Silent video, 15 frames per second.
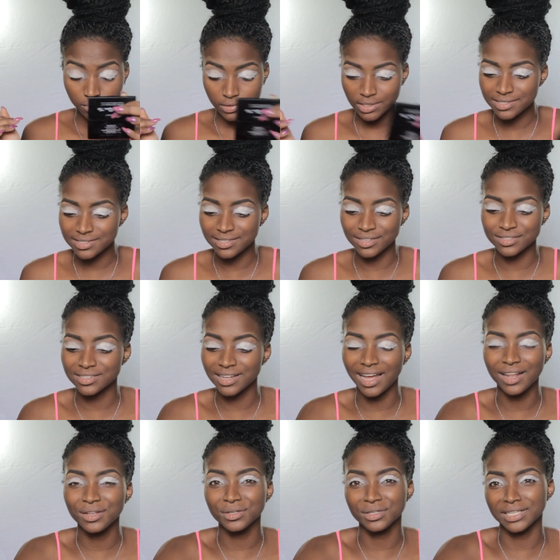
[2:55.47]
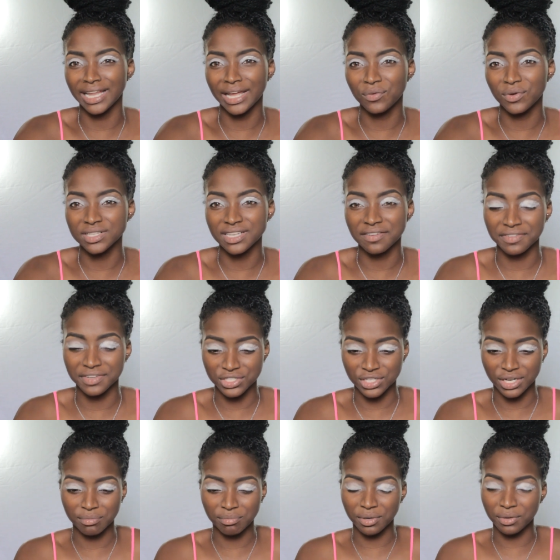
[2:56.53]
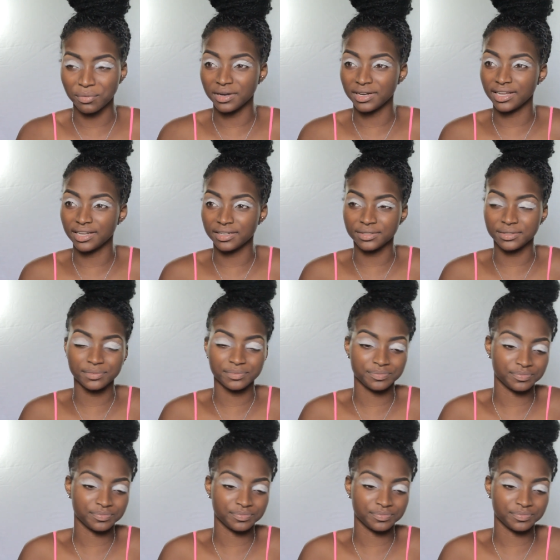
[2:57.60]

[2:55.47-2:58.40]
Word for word: This does not look like what I envisioned, but what the hell.